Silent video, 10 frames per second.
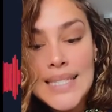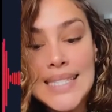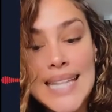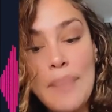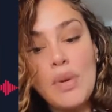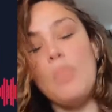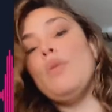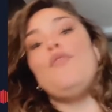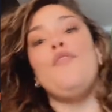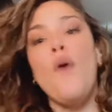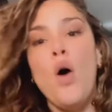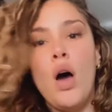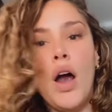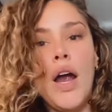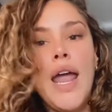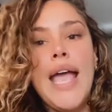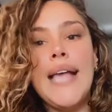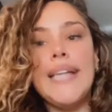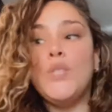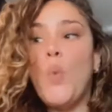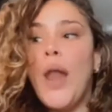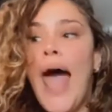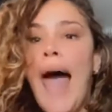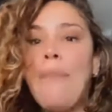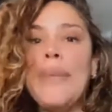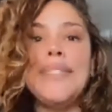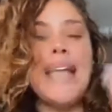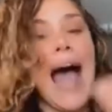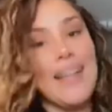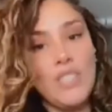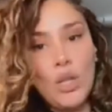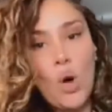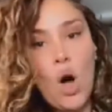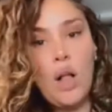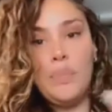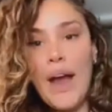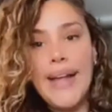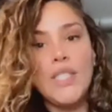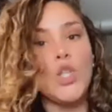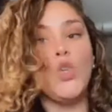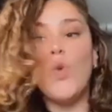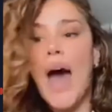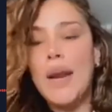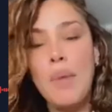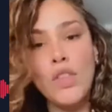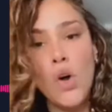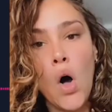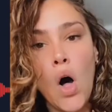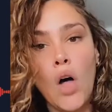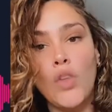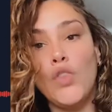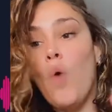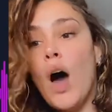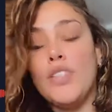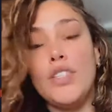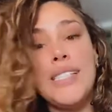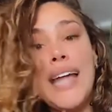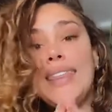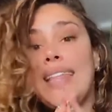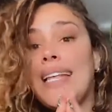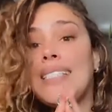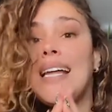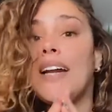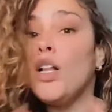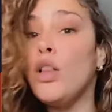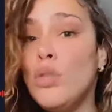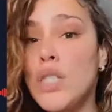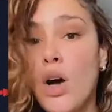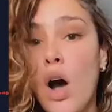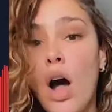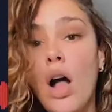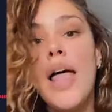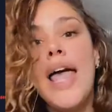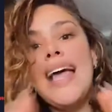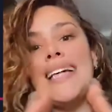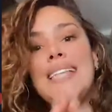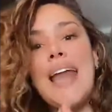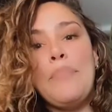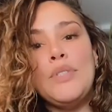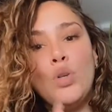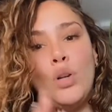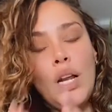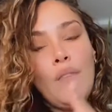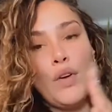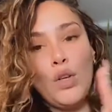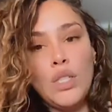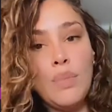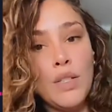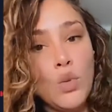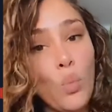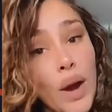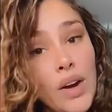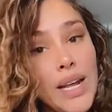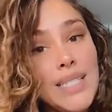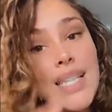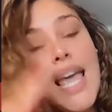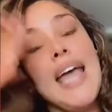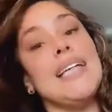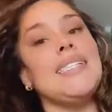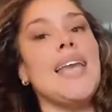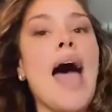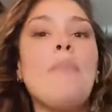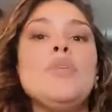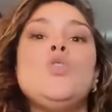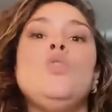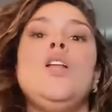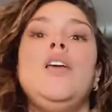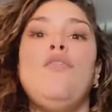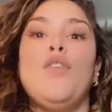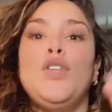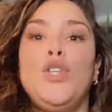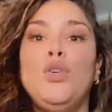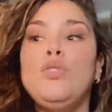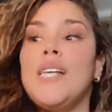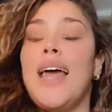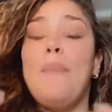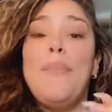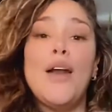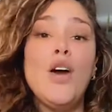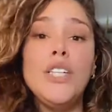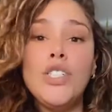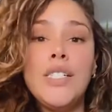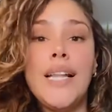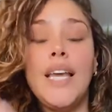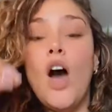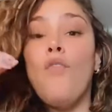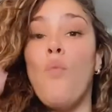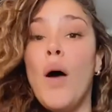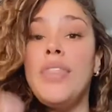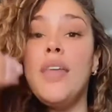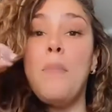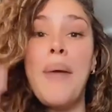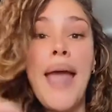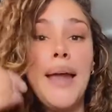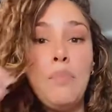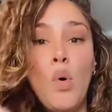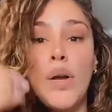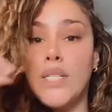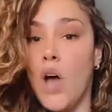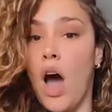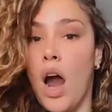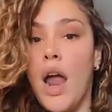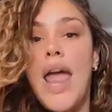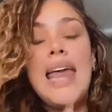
Step number 4 is what happens after the call, right? So you got them on the call. You understand that that's not a closing call. It's an opportunity for you to build awareness. It's an opportunity for you to get a better understanding of what their pain points are.